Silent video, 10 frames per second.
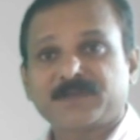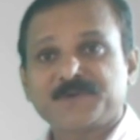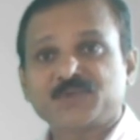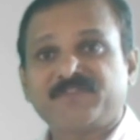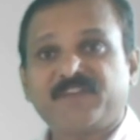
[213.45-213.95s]

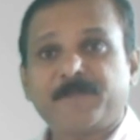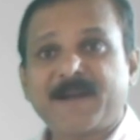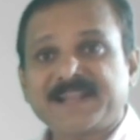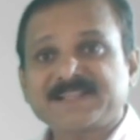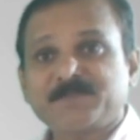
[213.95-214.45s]
So
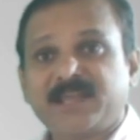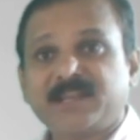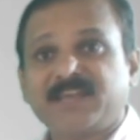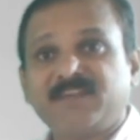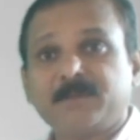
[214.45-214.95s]
viviparous
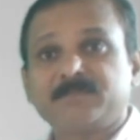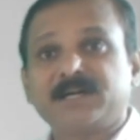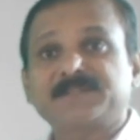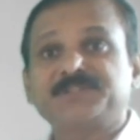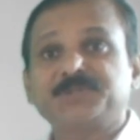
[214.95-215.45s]
means giving
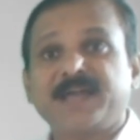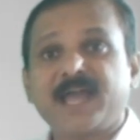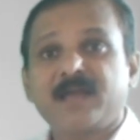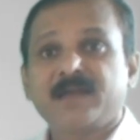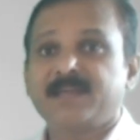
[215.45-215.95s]
birth to
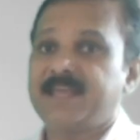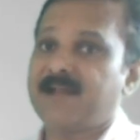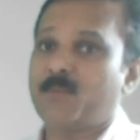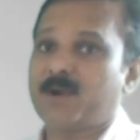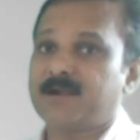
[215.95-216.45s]
a
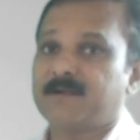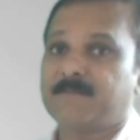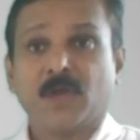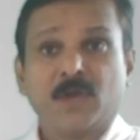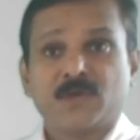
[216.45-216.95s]
young one.
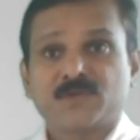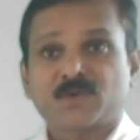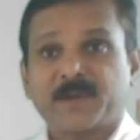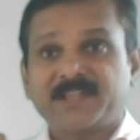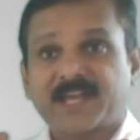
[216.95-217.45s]

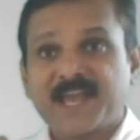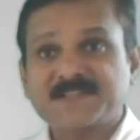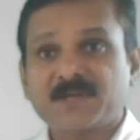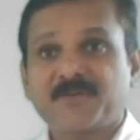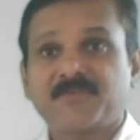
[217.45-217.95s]
So in the
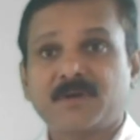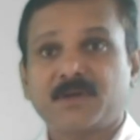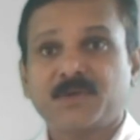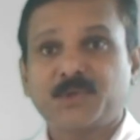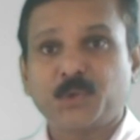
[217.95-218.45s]
case of
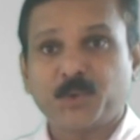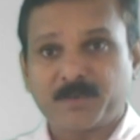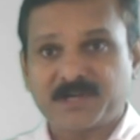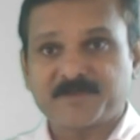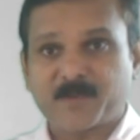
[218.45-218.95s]
uh,
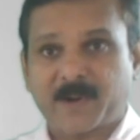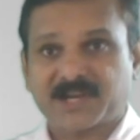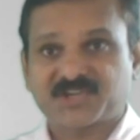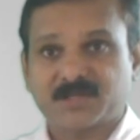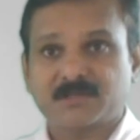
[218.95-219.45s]
human
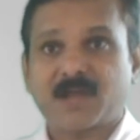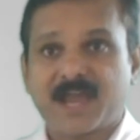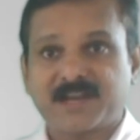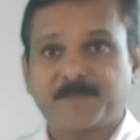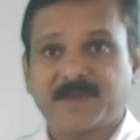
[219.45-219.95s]
reproduction,
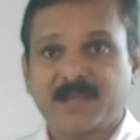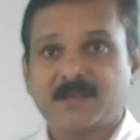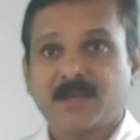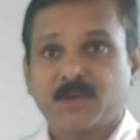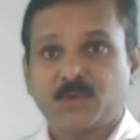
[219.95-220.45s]
I
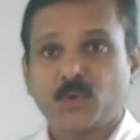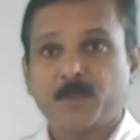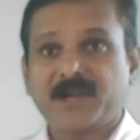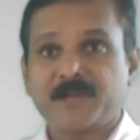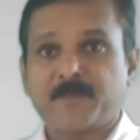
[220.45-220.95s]
repeat,
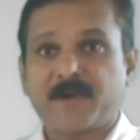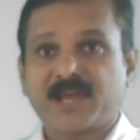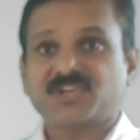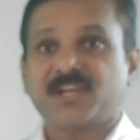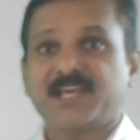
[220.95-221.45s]
human
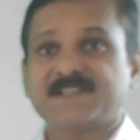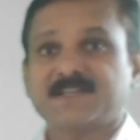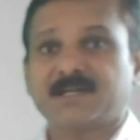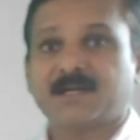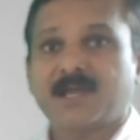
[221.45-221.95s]
reproduction is
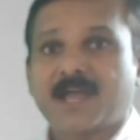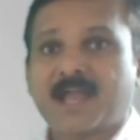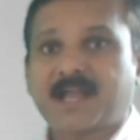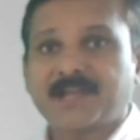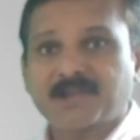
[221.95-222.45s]
uh,
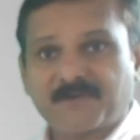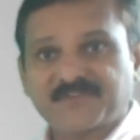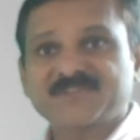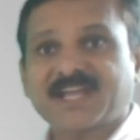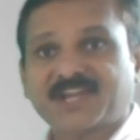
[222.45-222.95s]
a kind
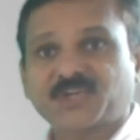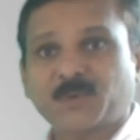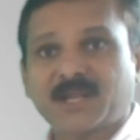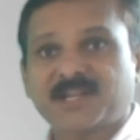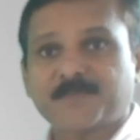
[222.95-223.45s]
of
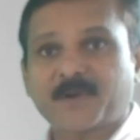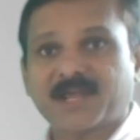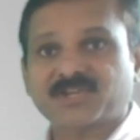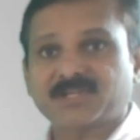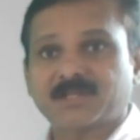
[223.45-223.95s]
sexual
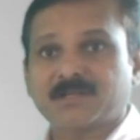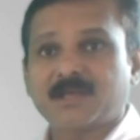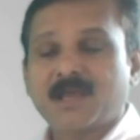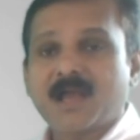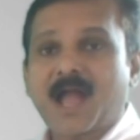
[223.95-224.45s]

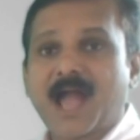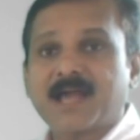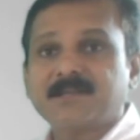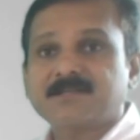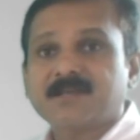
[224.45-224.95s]
reproduction
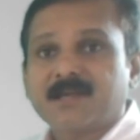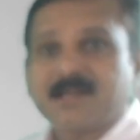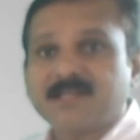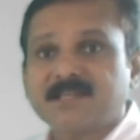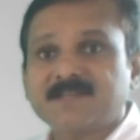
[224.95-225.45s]
and
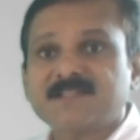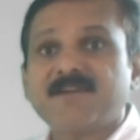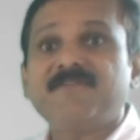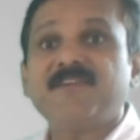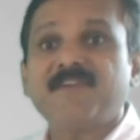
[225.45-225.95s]
it is
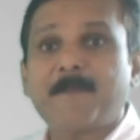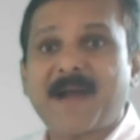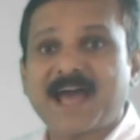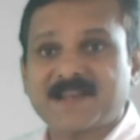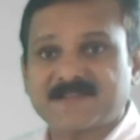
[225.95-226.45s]

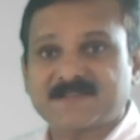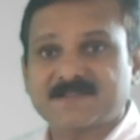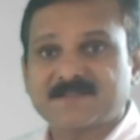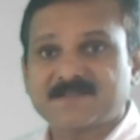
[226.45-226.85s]
viviparous.